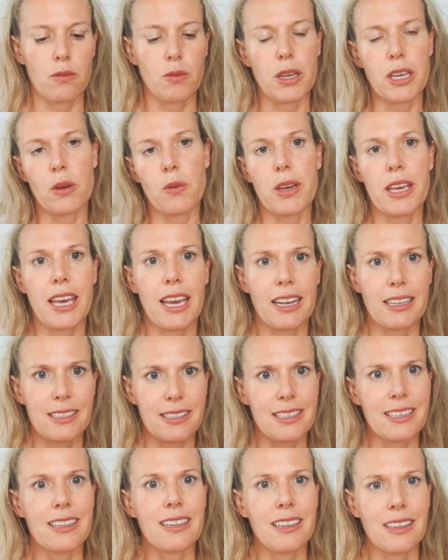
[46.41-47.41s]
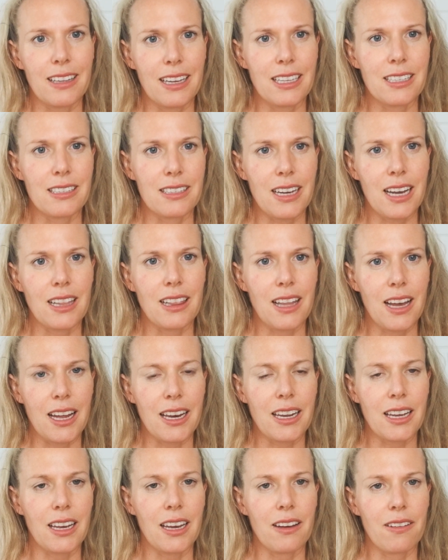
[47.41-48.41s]
we can't see the inside
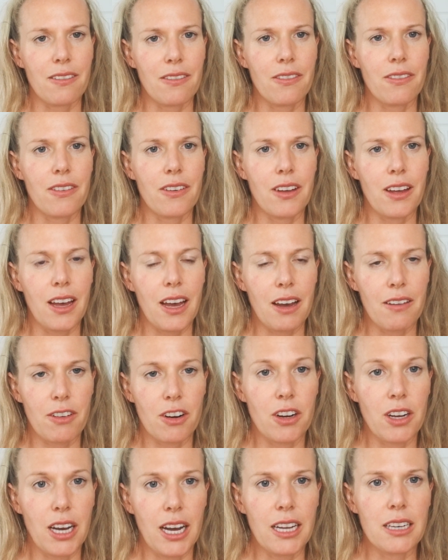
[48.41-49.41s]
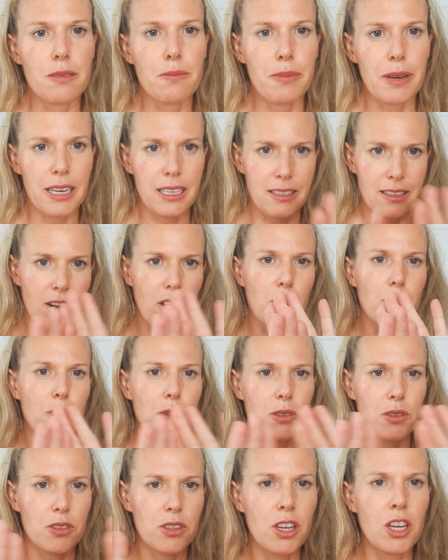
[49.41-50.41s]
lining of our gut, but it's
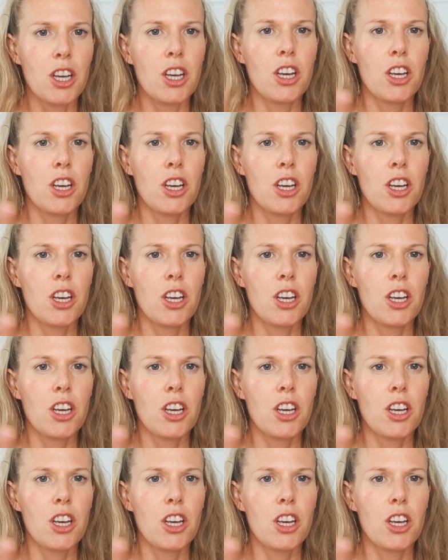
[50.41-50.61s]
almost,